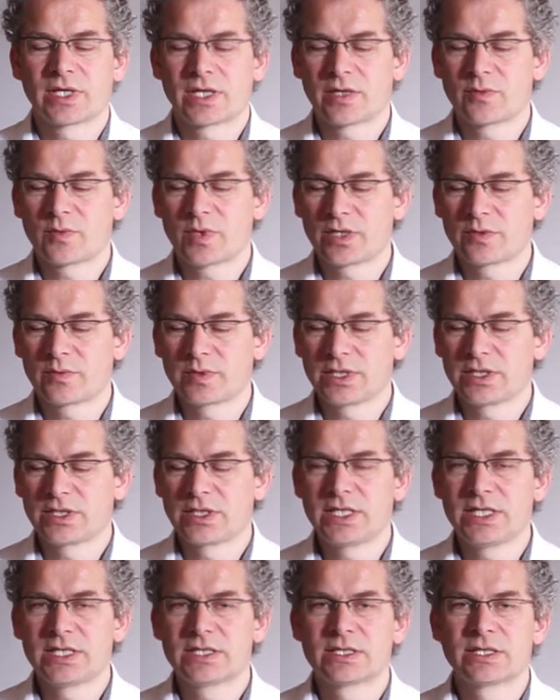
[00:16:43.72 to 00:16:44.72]
while we
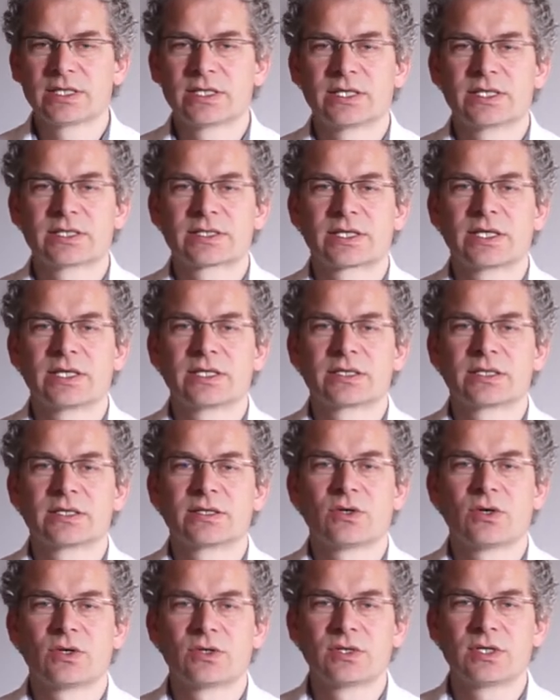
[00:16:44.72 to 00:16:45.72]
need in this case
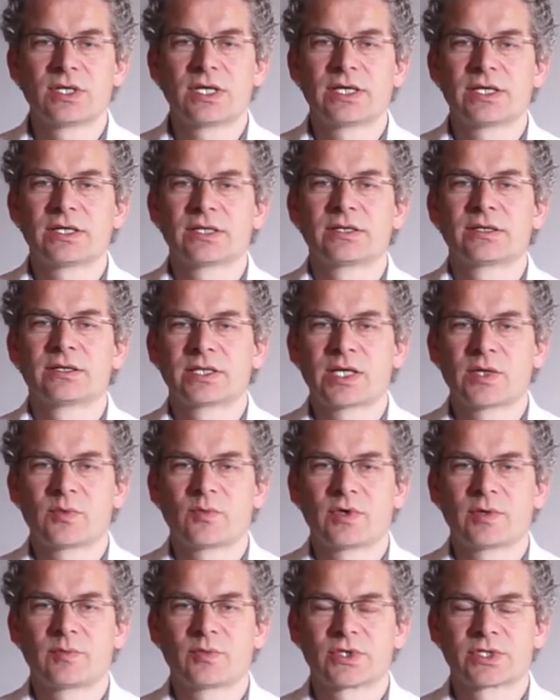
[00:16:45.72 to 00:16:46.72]
an online
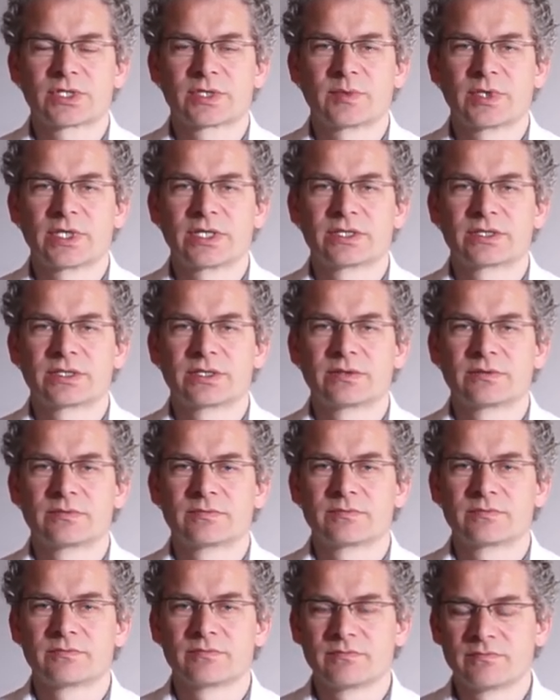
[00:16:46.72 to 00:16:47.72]
camera possibility.
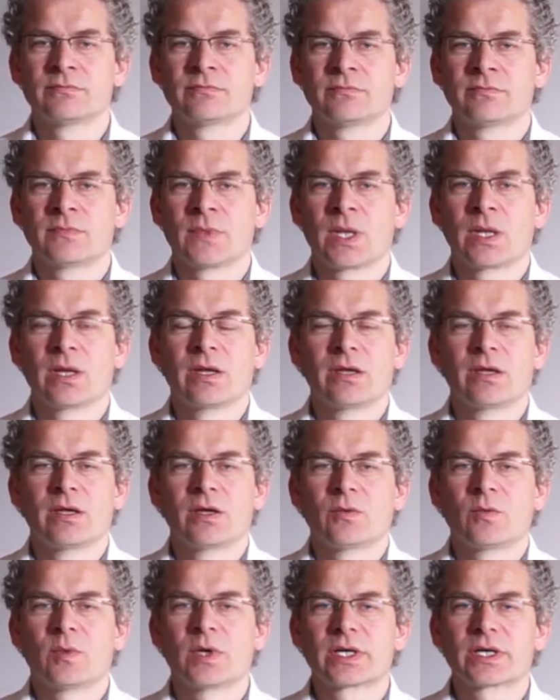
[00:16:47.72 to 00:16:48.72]

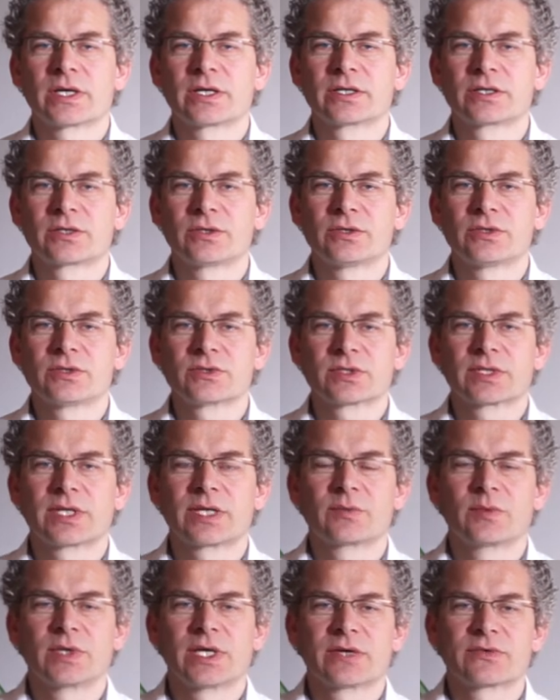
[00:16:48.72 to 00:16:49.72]
What are the goals
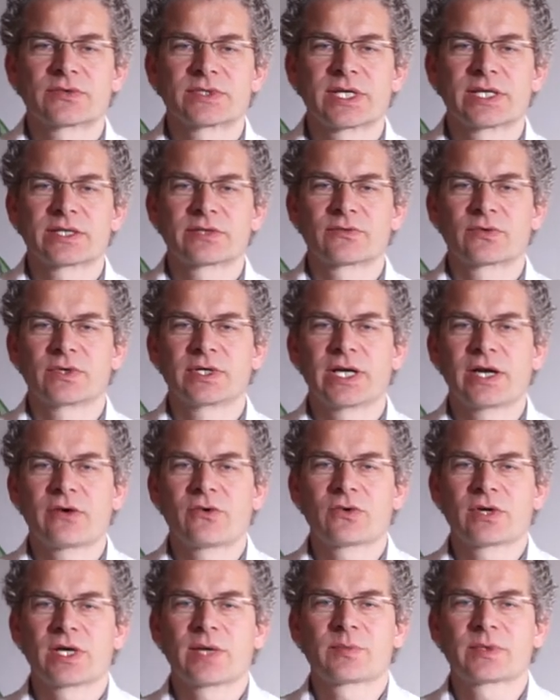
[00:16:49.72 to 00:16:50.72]
that we have set for
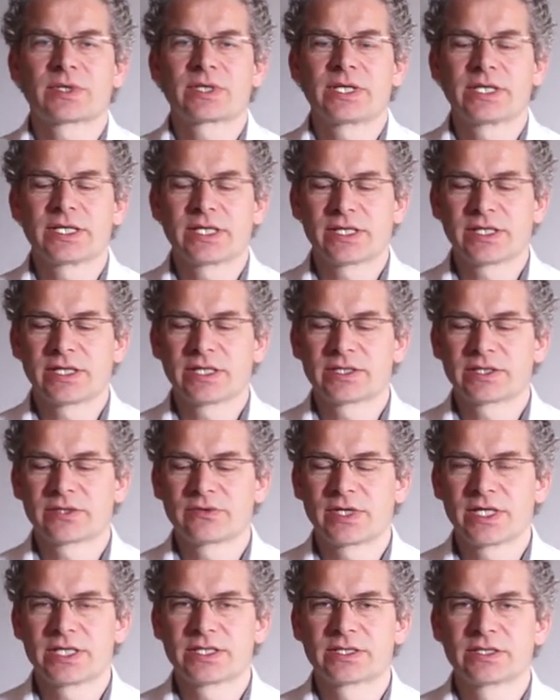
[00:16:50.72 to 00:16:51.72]
narrow gap cleaning
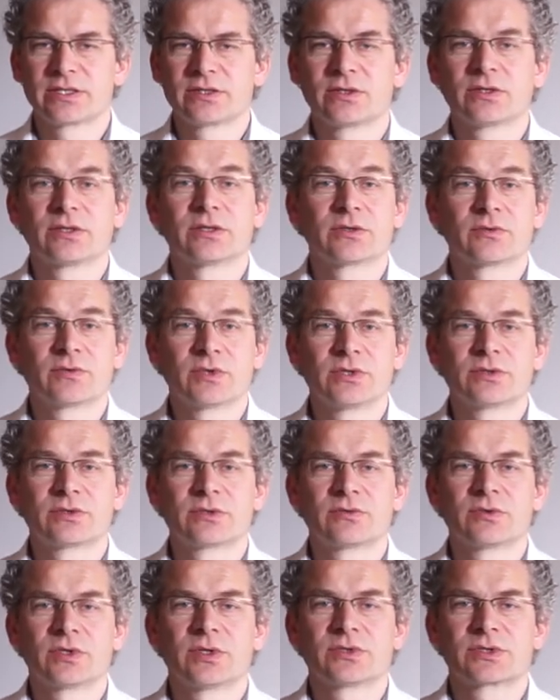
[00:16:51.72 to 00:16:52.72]
integration on the
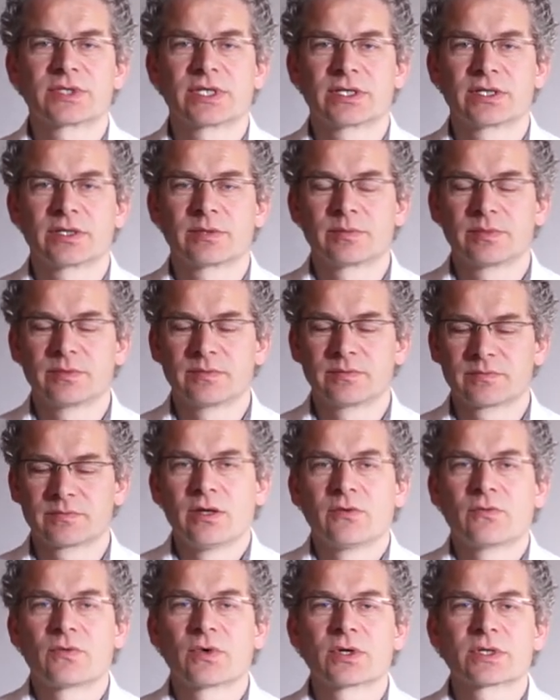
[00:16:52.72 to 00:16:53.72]
roll-to-roll setup?
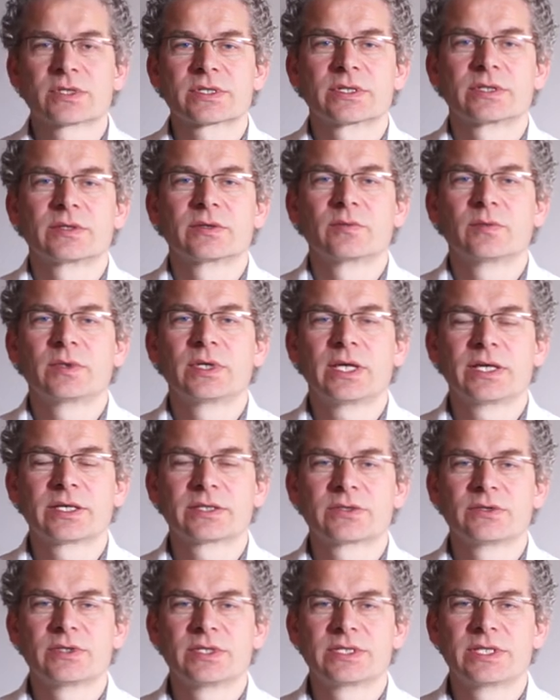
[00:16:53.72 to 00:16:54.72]
First, we'd
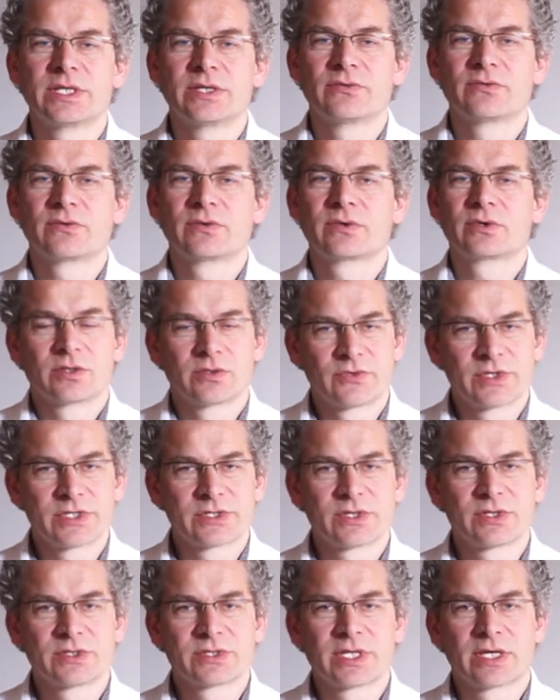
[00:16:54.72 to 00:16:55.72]
like to achieve
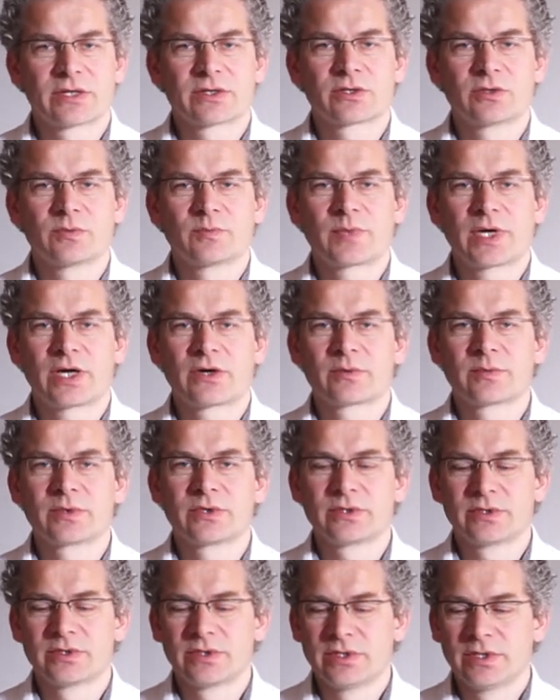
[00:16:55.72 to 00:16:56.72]
results that are
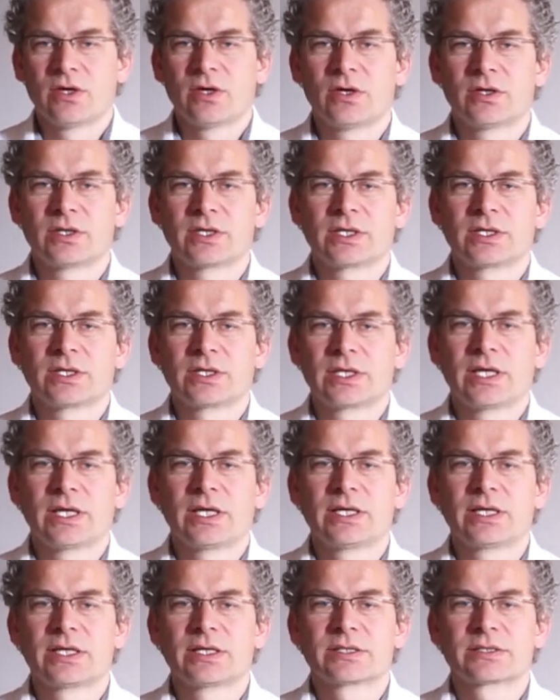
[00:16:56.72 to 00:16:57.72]
comparable on the
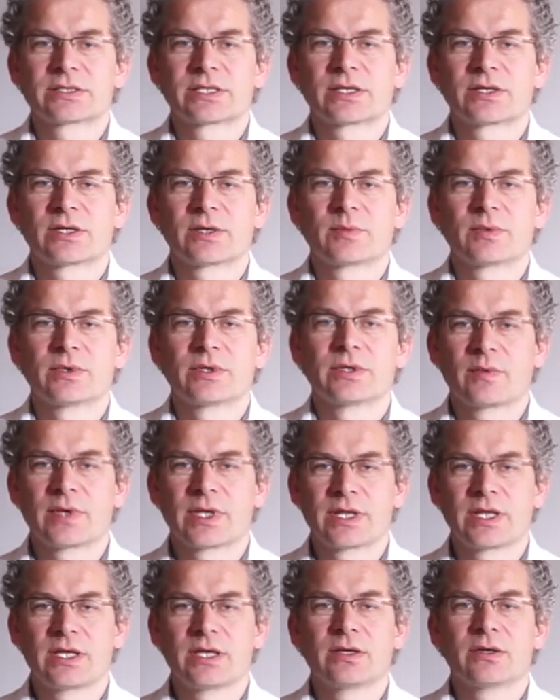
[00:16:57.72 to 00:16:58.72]
inline setup
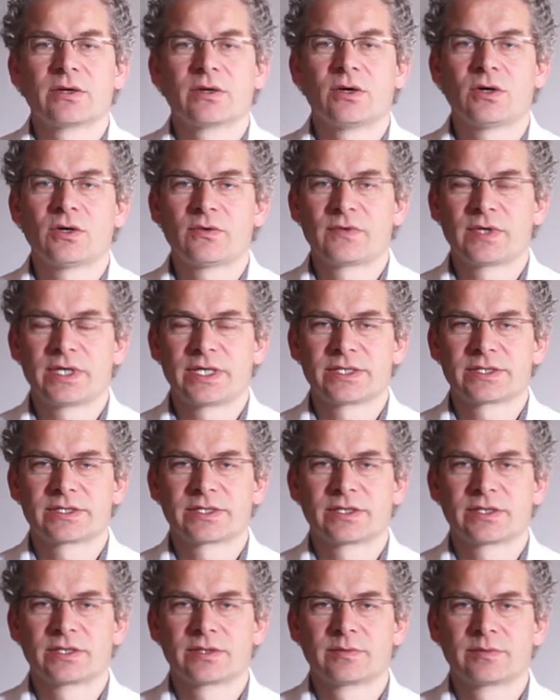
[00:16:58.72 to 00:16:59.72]
with the offline
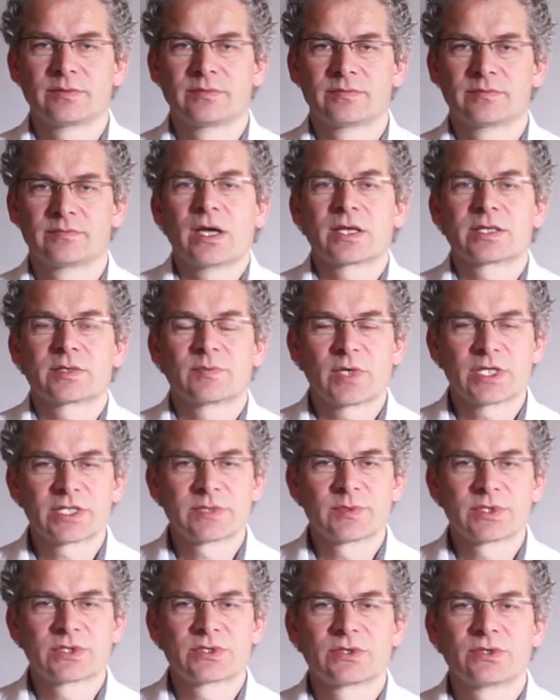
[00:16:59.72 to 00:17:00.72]
setup. As a
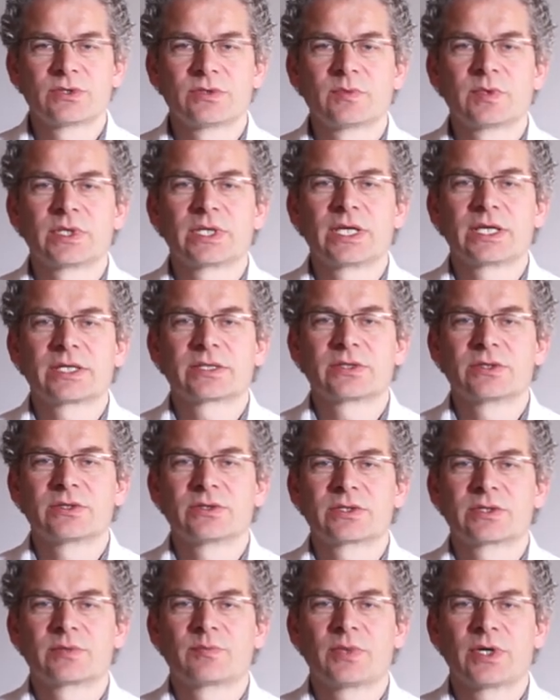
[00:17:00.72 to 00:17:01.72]
measurement tool, we'd like to
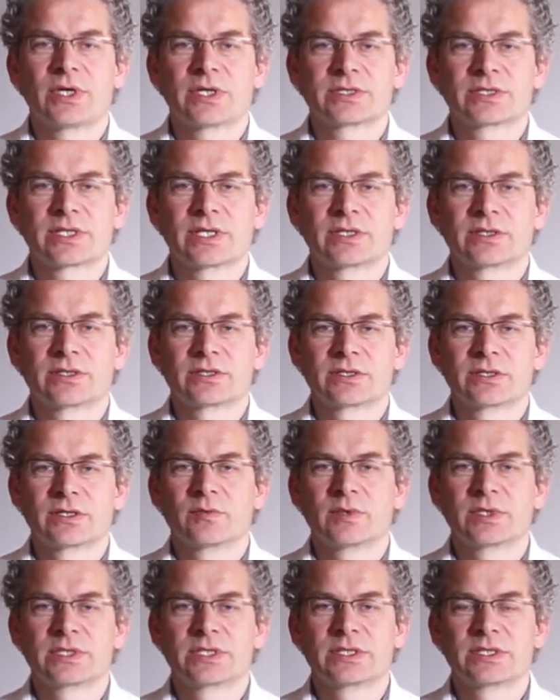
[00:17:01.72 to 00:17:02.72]
use the PartSense,
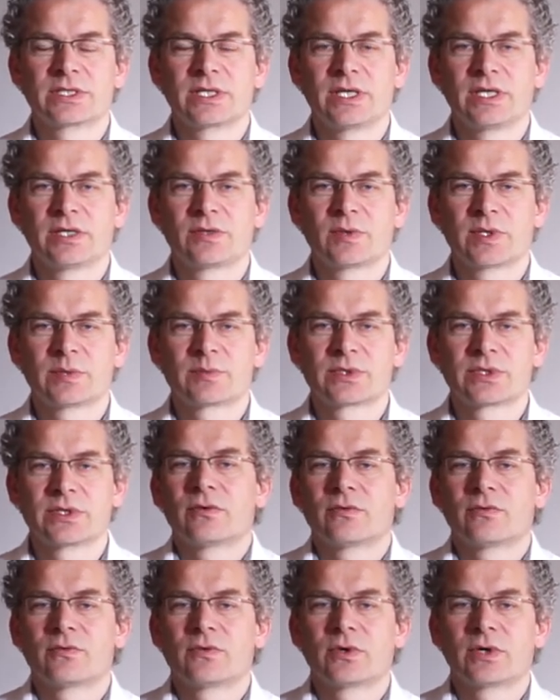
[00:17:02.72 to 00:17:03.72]
which is equipped
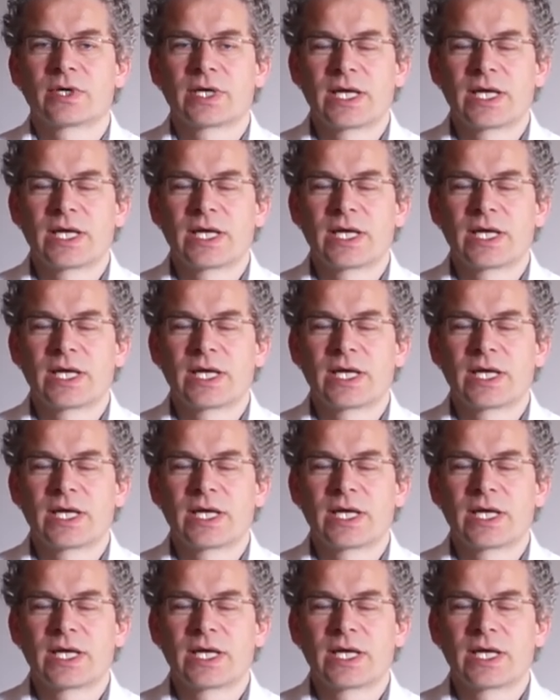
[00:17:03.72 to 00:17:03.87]
for